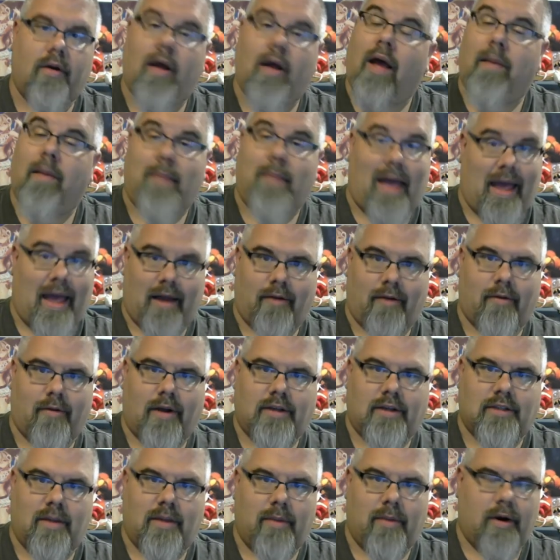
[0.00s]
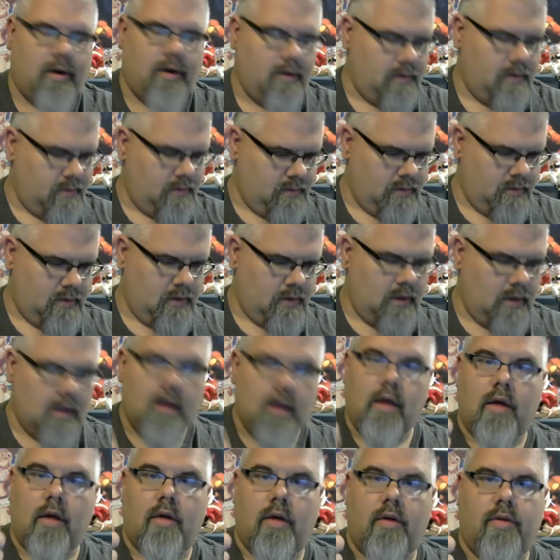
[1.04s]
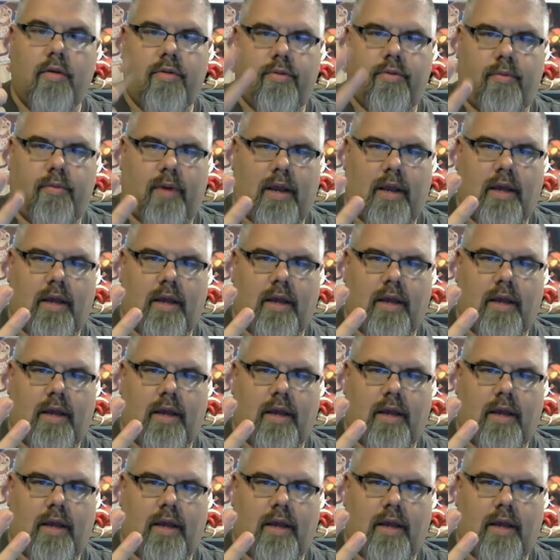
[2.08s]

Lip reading: I'm at Grey Summoner. 3,